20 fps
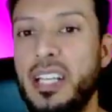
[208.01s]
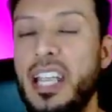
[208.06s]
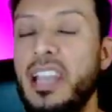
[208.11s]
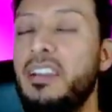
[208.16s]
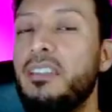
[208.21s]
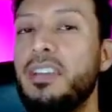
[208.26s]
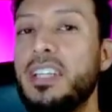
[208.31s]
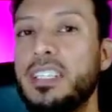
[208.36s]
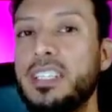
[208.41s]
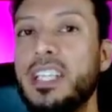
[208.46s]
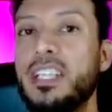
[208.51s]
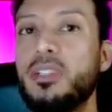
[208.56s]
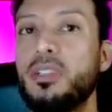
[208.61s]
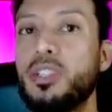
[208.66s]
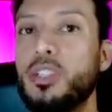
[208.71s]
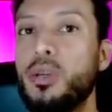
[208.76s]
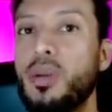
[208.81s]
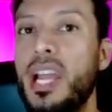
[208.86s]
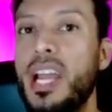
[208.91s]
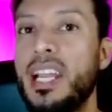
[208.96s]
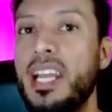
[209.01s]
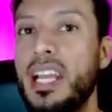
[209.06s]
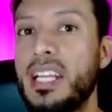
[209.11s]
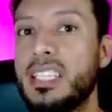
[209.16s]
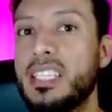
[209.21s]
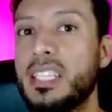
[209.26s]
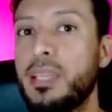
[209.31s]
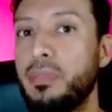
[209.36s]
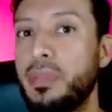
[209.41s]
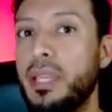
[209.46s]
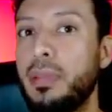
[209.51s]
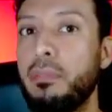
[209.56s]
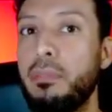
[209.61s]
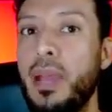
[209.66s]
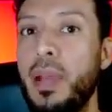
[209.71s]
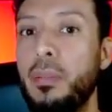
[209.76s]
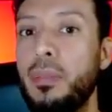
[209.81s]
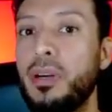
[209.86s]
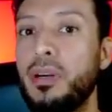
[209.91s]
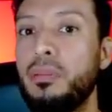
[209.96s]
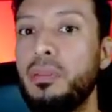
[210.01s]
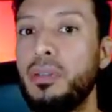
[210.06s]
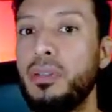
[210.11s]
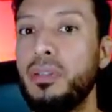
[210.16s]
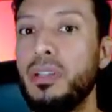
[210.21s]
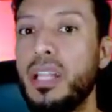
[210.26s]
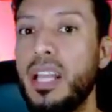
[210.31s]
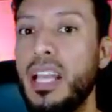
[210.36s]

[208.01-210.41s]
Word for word: Every single track has something memorable,